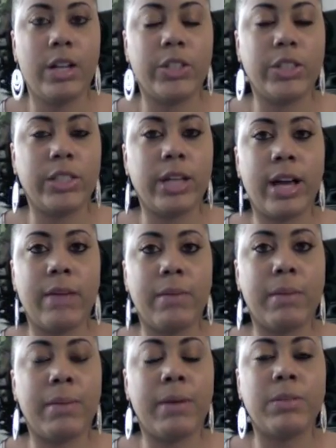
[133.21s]
She died.
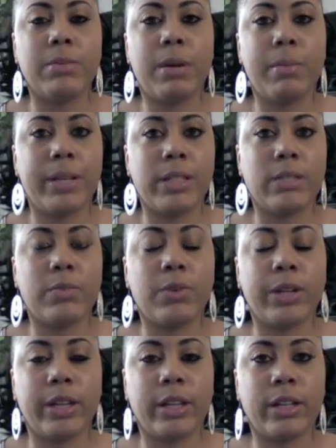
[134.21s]
My mom was my best
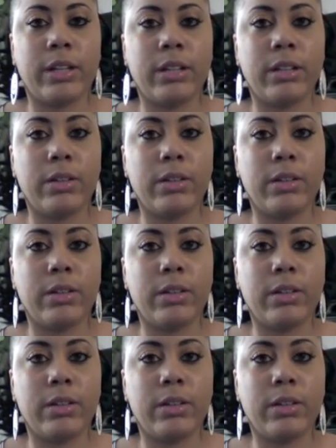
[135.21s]
friend.